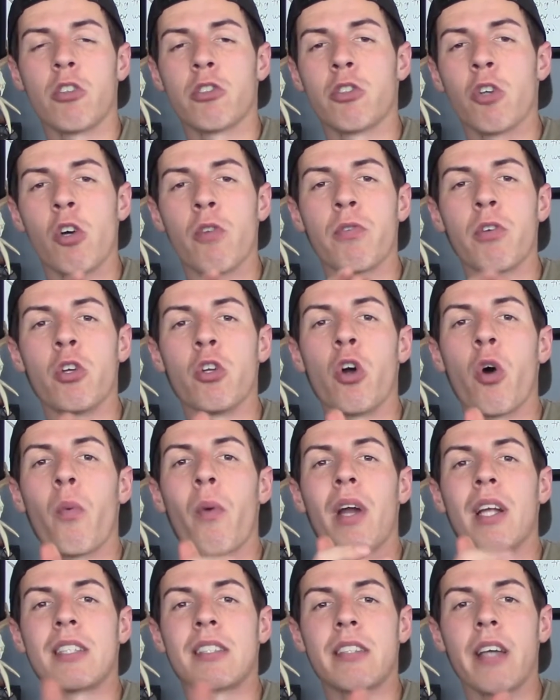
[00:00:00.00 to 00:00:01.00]
So if you don't
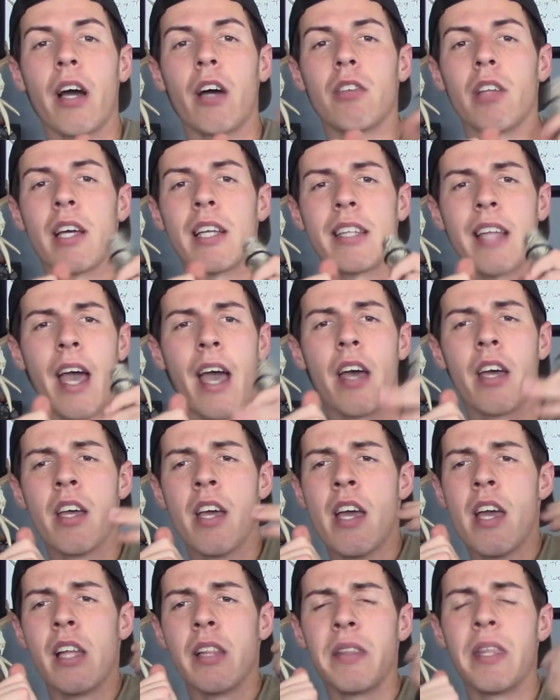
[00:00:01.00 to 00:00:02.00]
want to sound like that
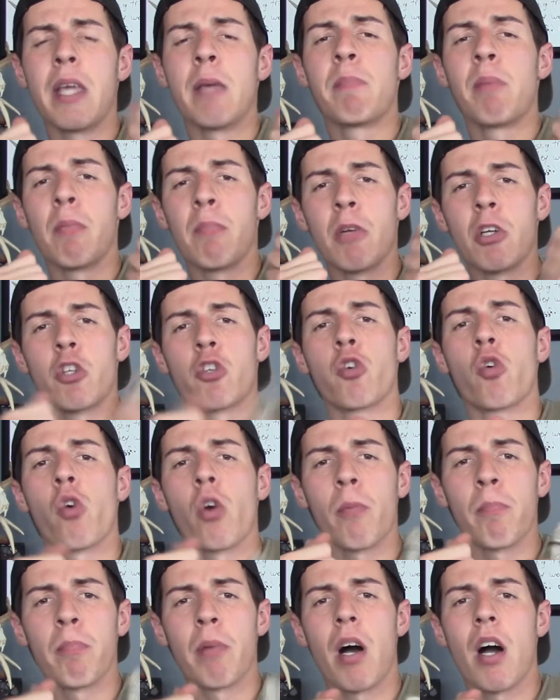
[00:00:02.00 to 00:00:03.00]
deep,
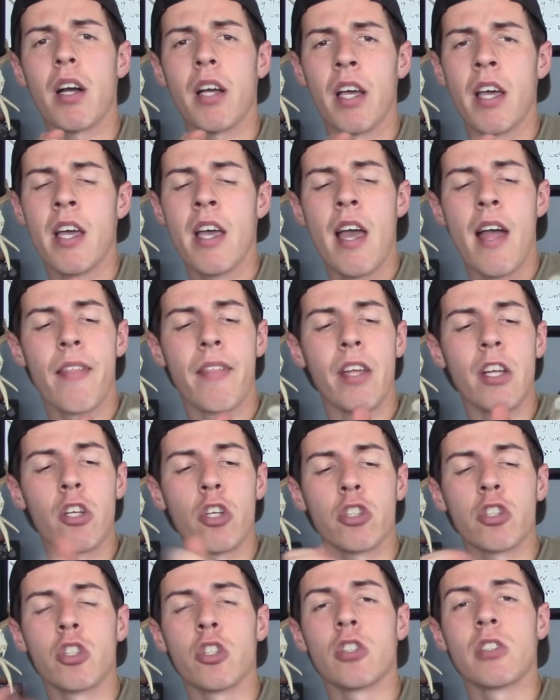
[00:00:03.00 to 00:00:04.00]
mature buck, then
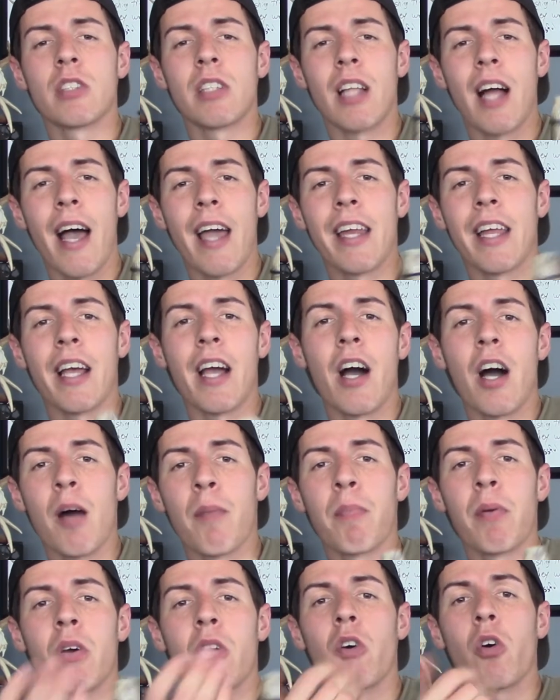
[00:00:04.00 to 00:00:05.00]
just sliding
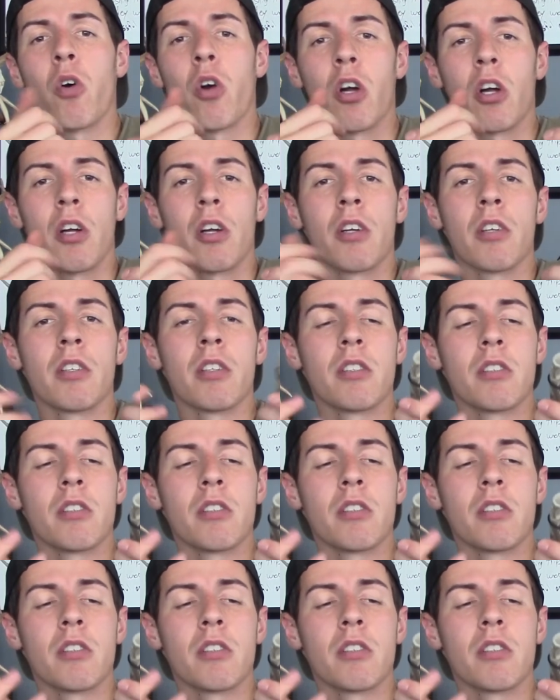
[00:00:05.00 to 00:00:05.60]
up or